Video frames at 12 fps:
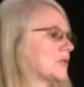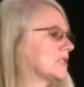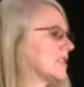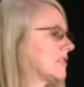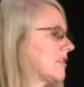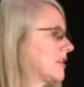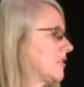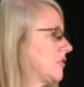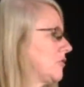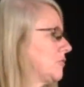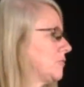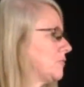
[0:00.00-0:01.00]
want to say thank
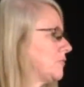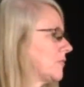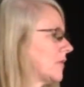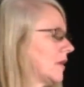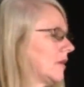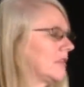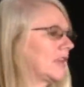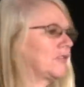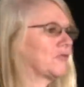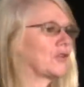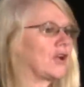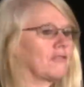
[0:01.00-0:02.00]
you. Thank
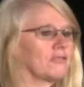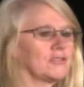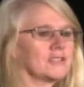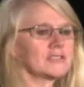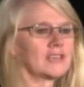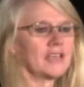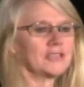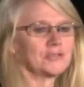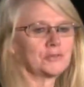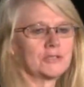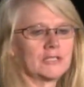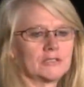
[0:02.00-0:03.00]
you for covering this case
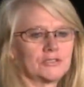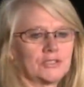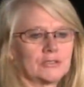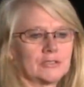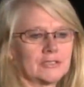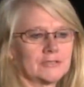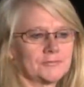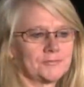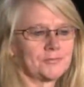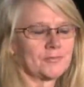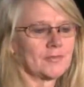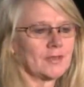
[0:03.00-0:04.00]
so diligently.
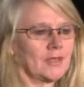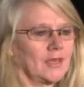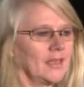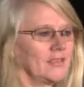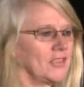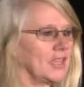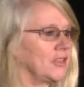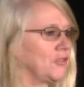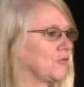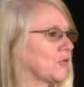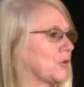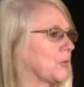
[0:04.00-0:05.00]
And thank
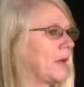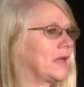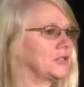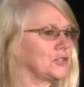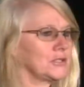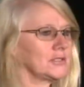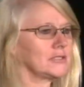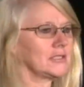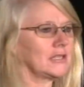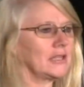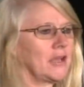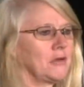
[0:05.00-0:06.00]
you for your patience
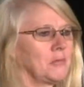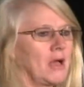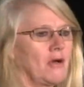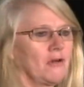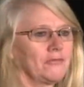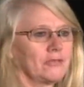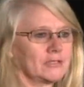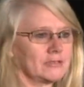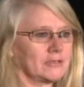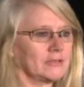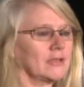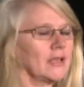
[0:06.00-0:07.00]
in allowing my office
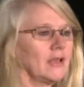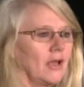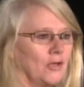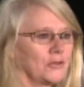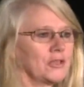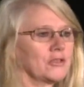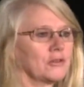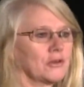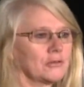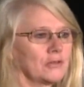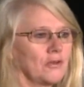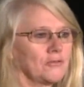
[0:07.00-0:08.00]
and all the
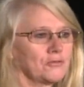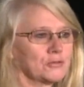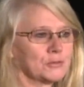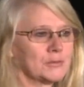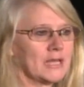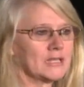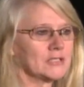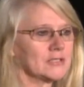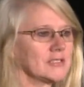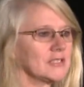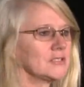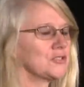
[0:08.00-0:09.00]
other law enforcement
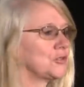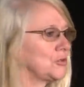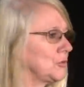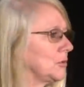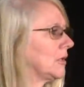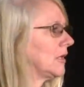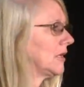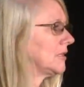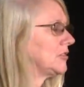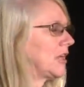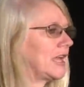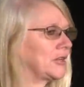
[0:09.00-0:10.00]
agencies to
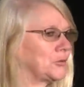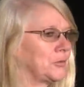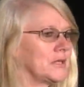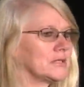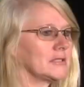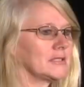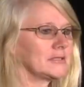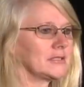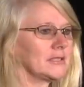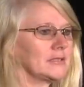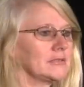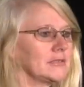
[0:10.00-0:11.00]
to handle business
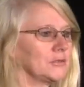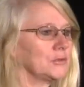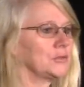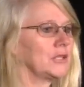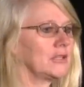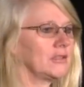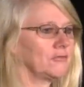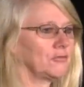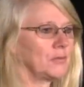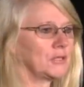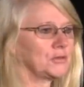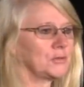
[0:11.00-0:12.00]
and to get the
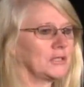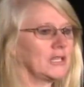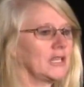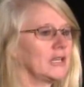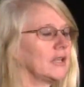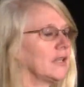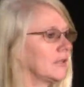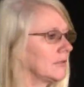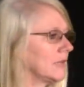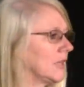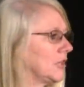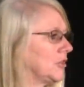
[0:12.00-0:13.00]
information we need.
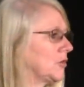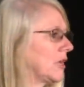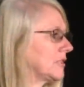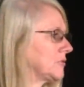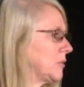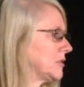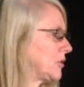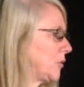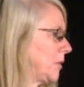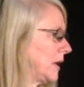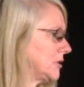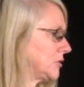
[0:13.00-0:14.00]
And you guys have been so
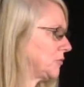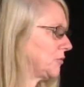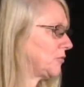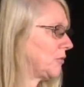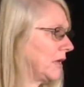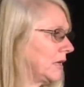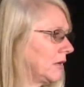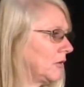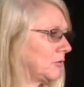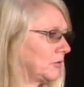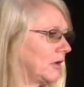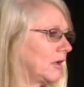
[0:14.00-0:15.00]
patient with waiting
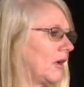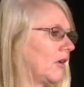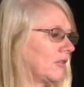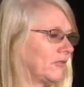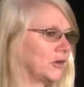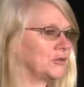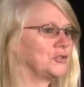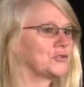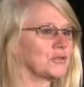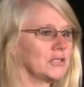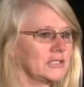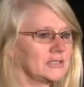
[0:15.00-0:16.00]
on all of our
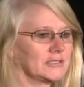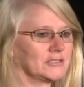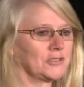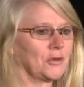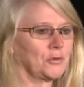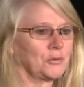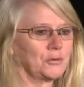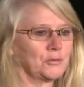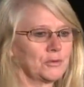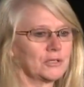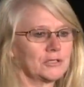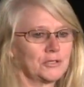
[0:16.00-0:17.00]
news releases, so we
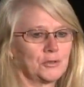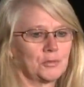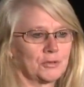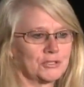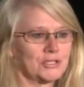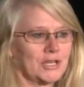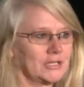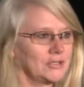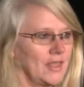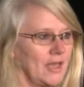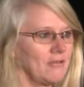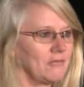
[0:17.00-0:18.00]
really do
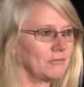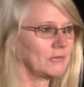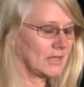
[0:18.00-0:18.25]
appreciate that.